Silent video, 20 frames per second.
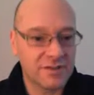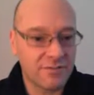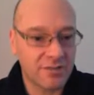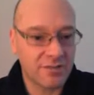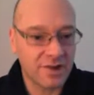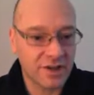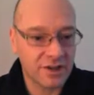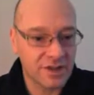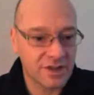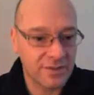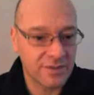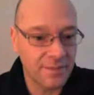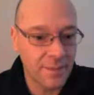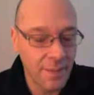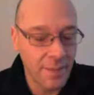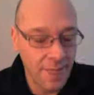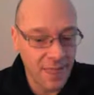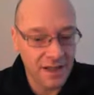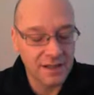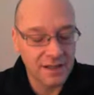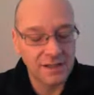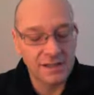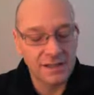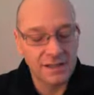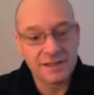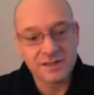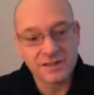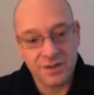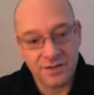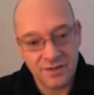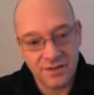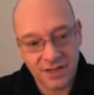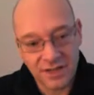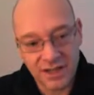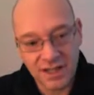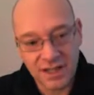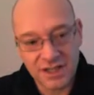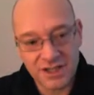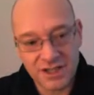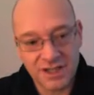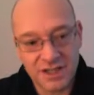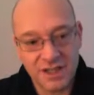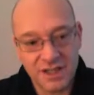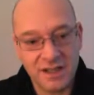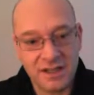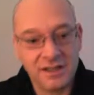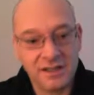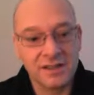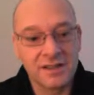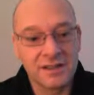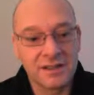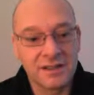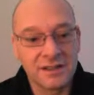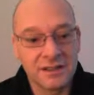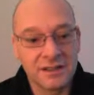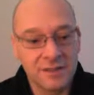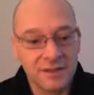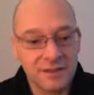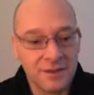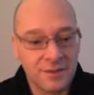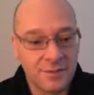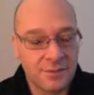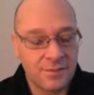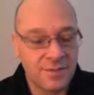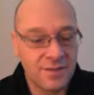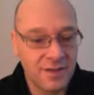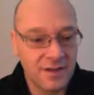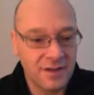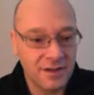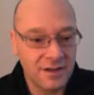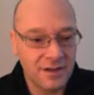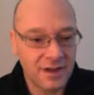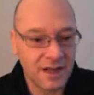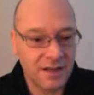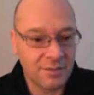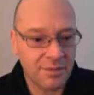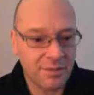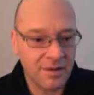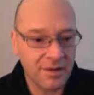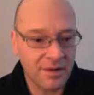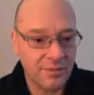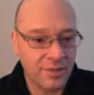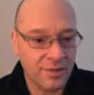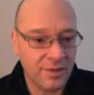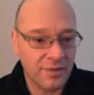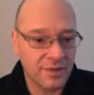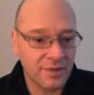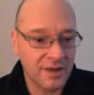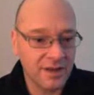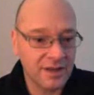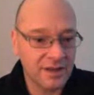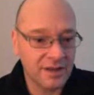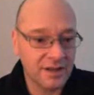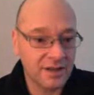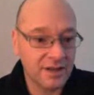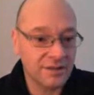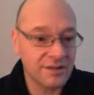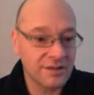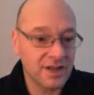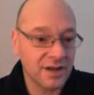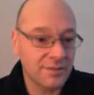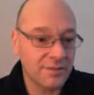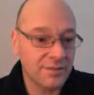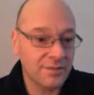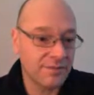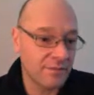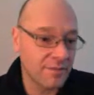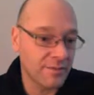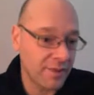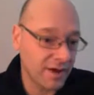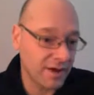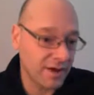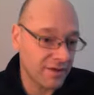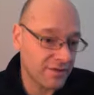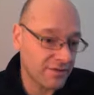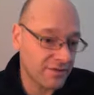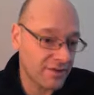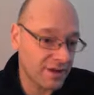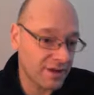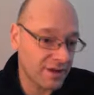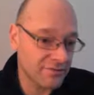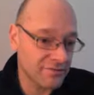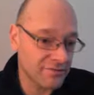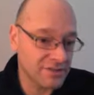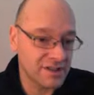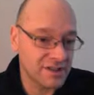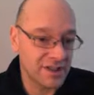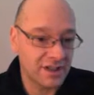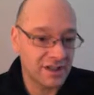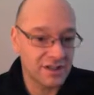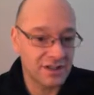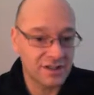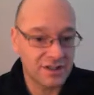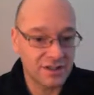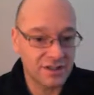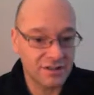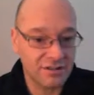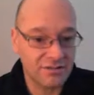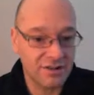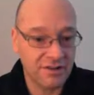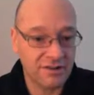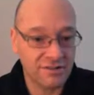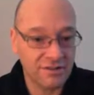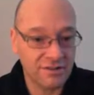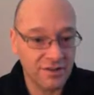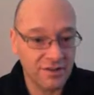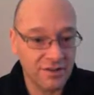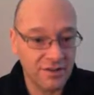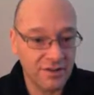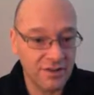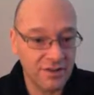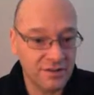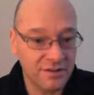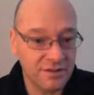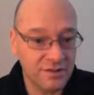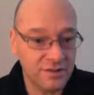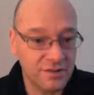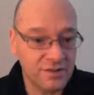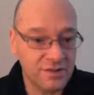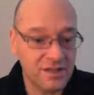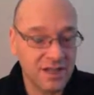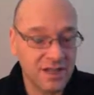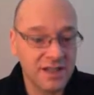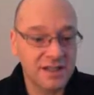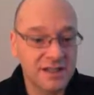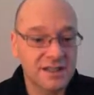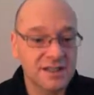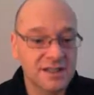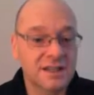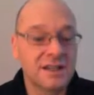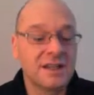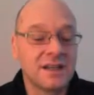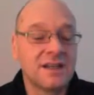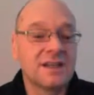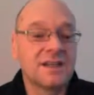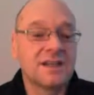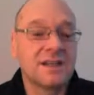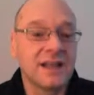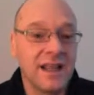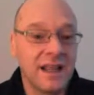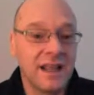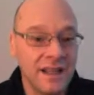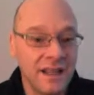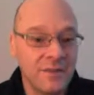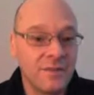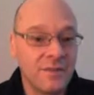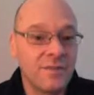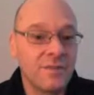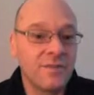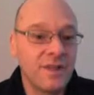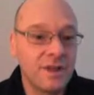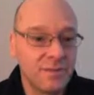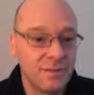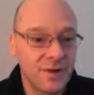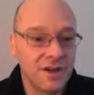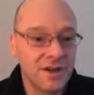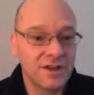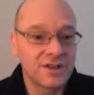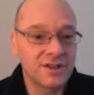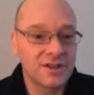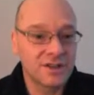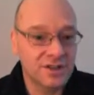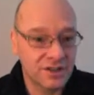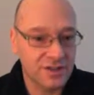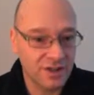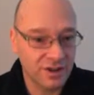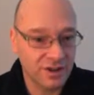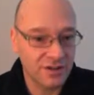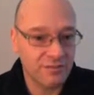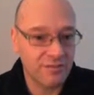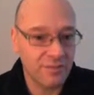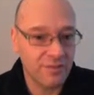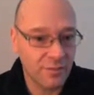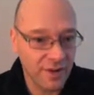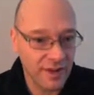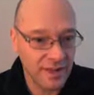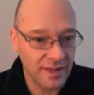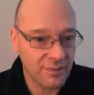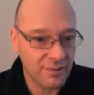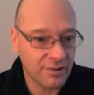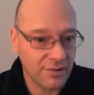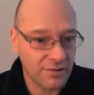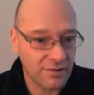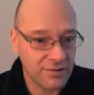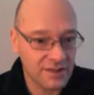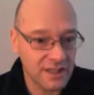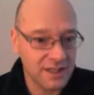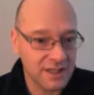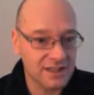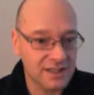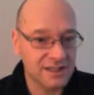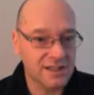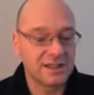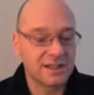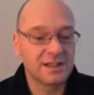production. So then next year, the capital employed goes up from about 300 cents to 334 cents. And then we can just kind of repeat the process.